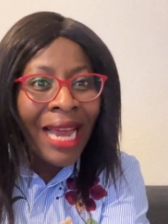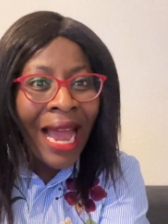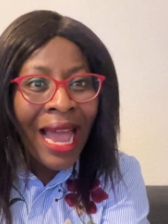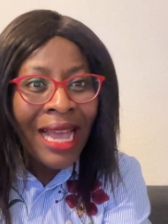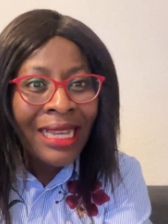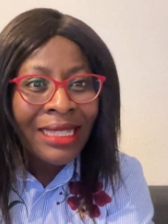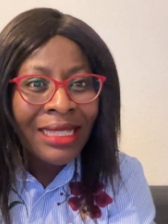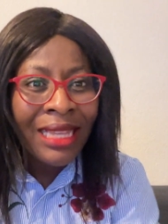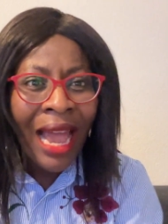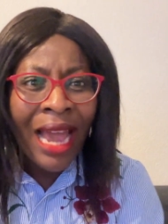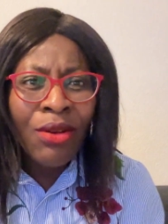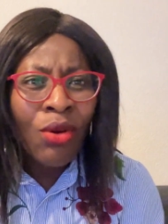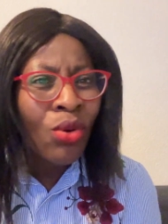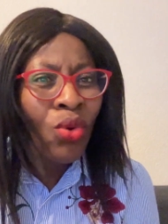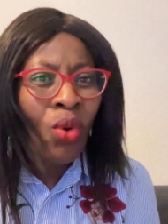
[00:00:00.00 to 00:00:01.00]
I
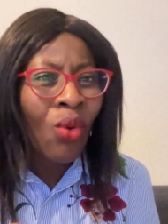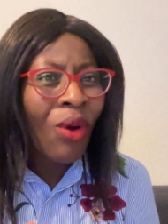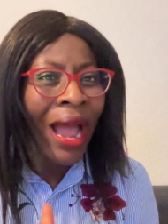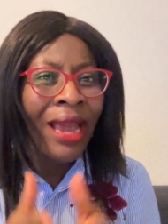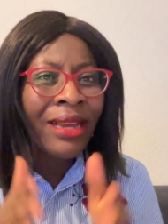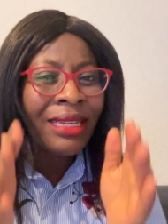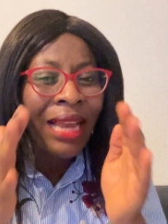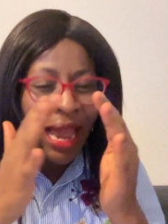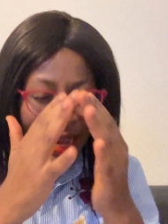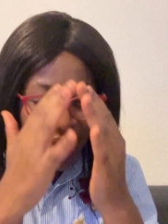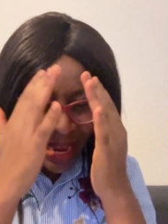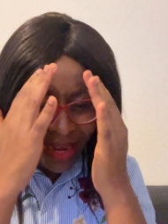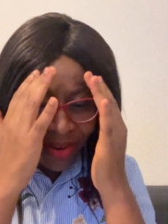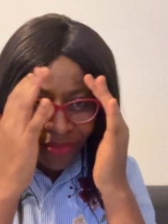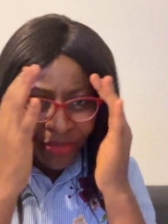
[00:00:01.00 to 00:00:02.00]
don't know. I
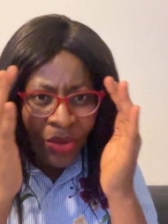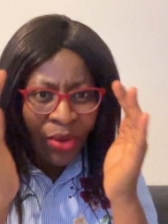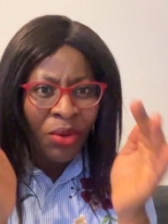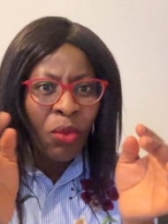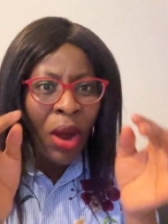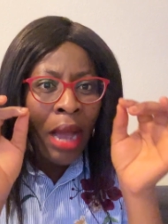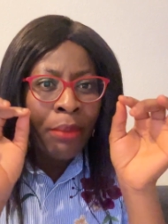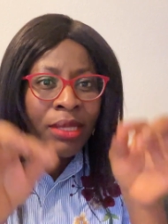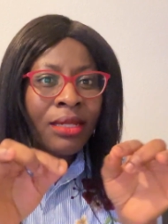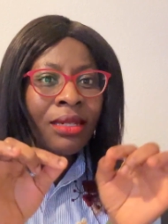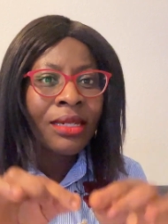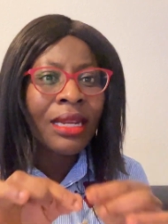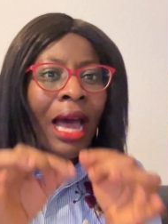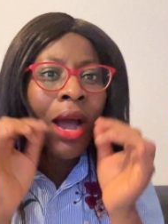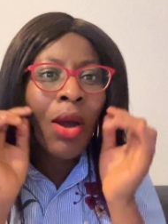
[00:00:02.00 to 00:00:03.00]
kind of don't, up
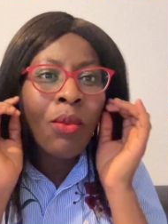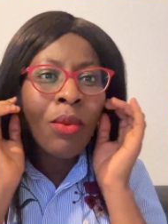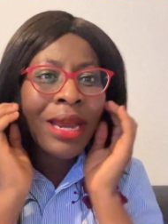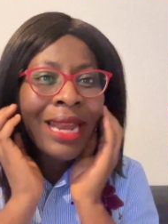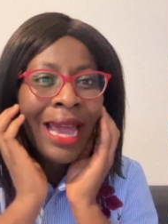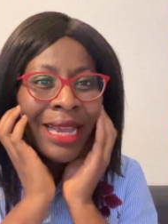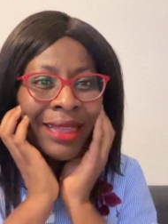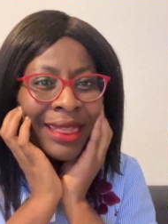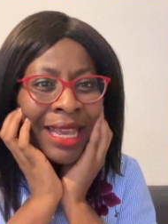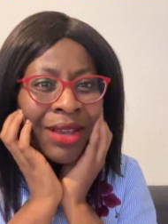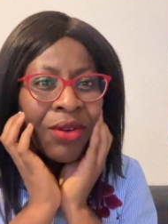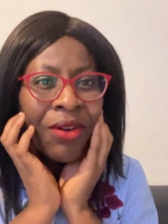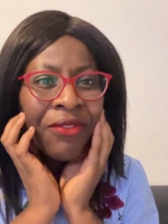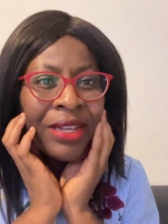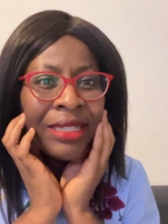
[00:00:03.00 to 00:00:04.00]
till now, when I
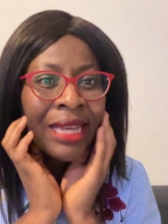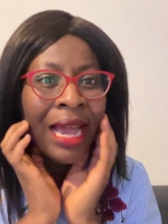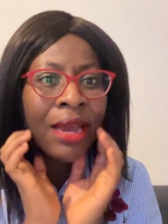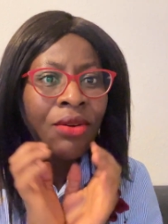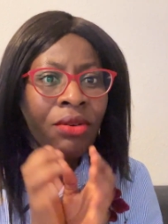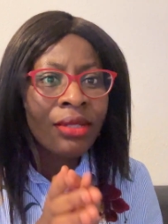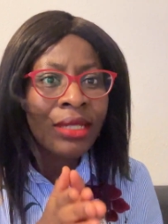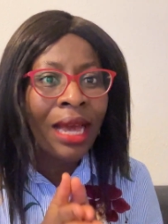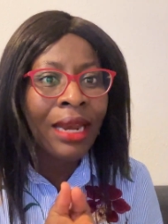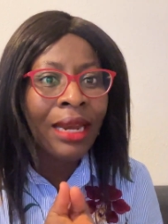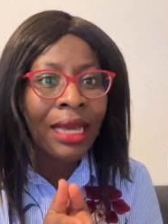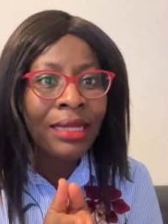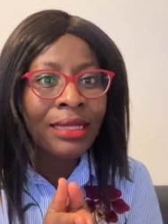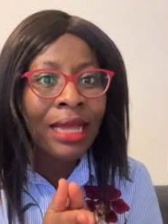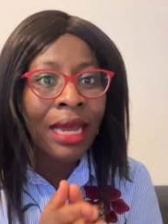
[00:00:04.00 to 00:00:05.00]
think of it, I don't
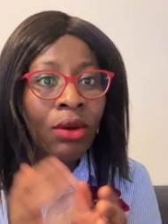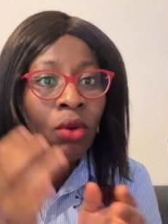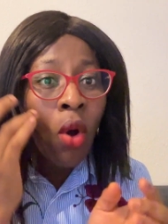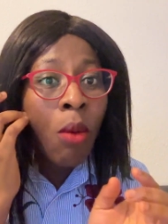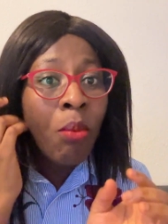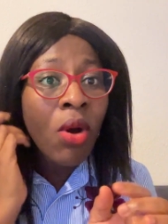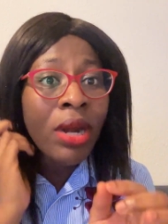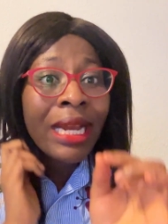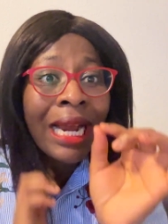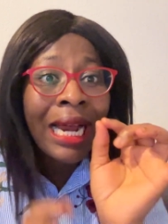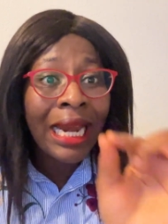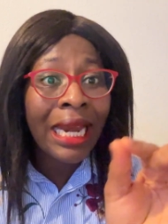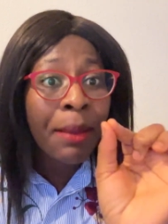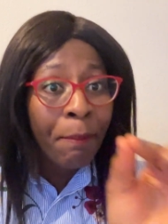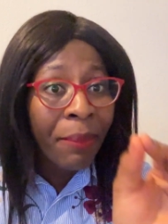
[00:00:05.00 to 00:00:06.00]
understand. Common
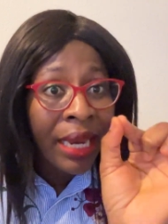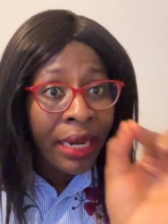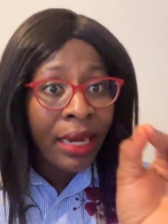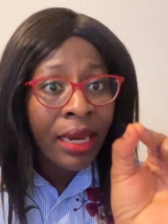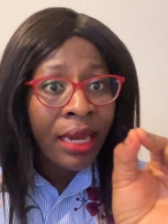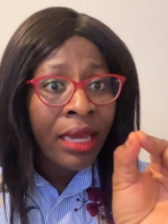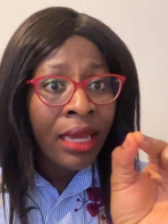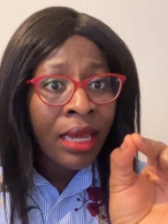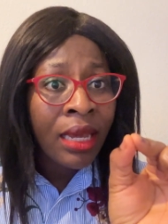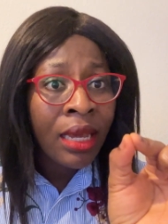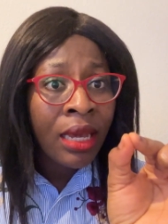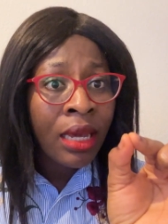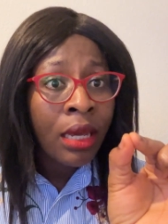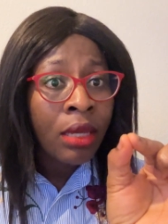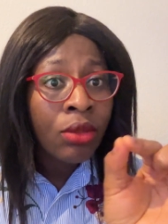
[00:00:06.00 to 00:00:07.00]
clipping.
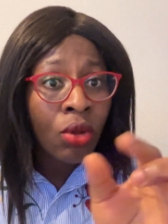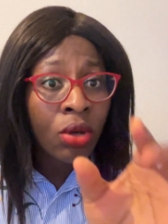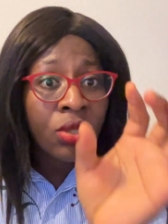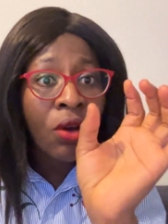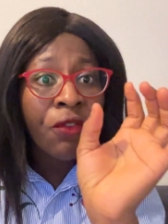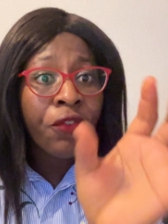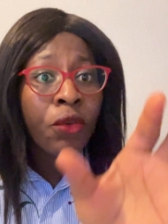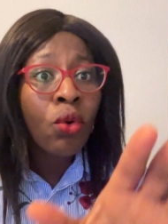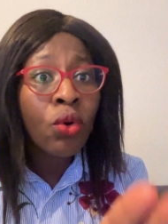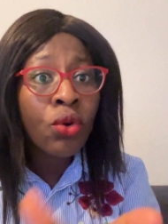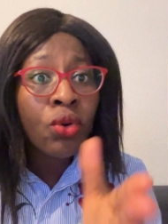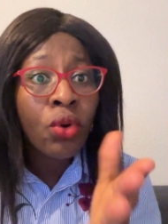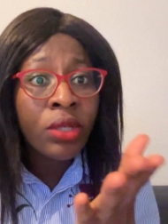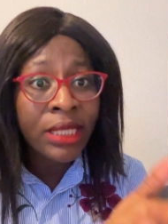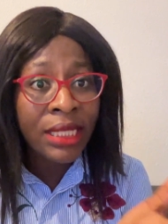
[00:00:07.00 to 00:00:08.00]
Those of you who
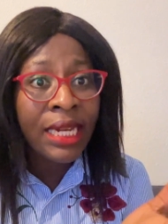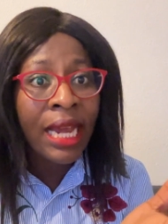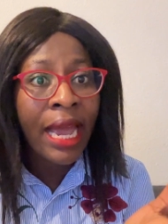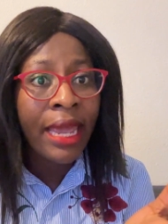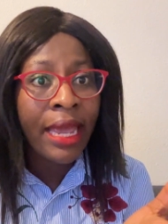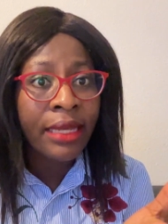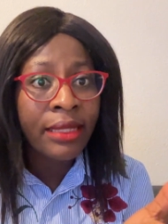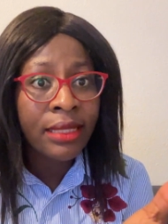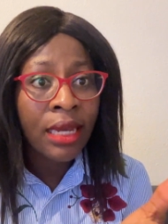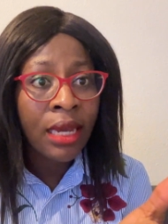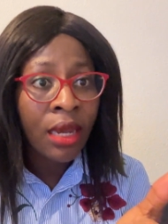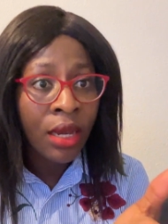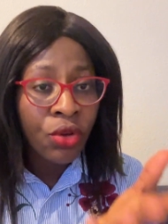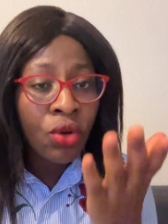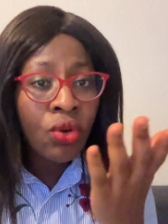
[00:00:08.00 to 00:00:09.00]
know GIS,
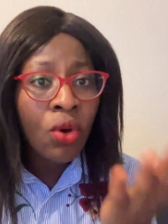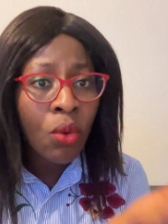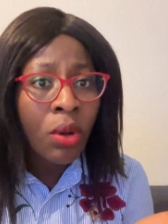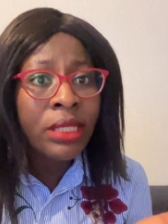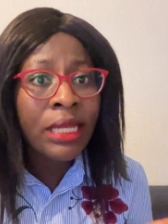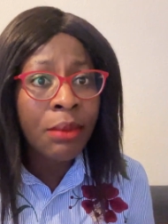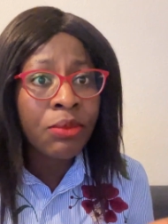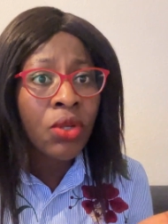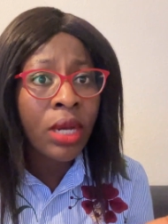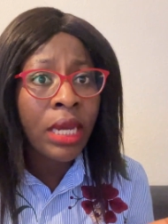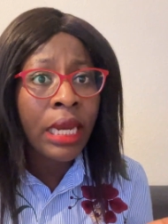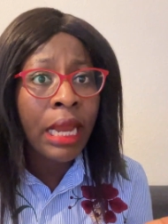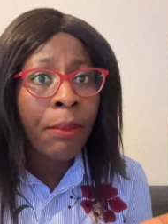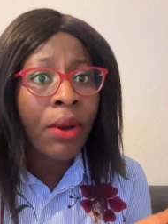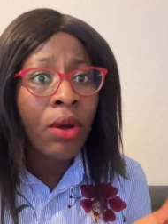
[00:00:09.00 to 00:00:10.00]
you know what I'm
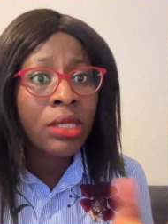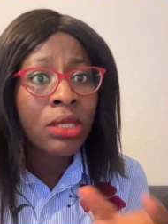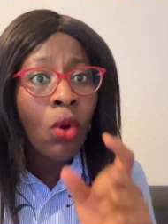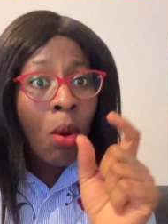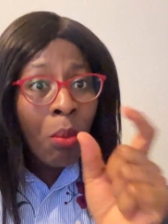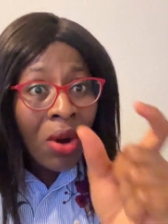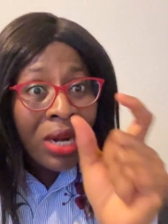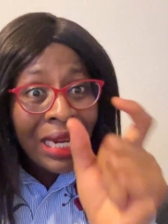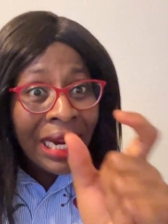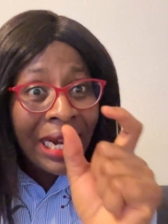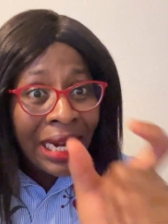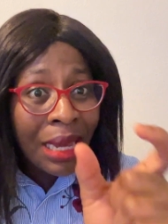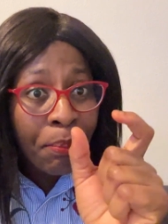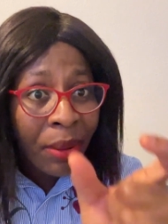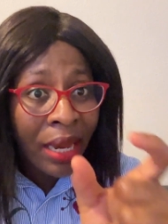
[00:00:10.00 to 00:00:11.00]
talking about. Common
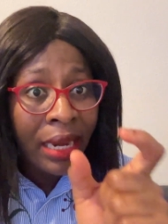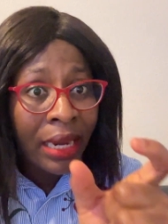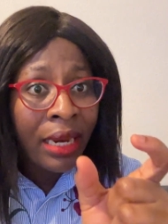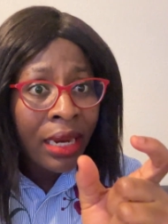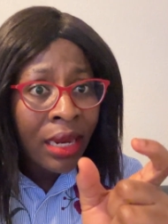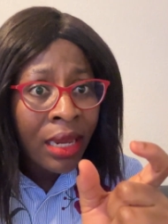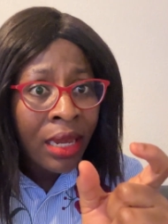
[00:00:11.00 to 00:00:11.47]
clipping.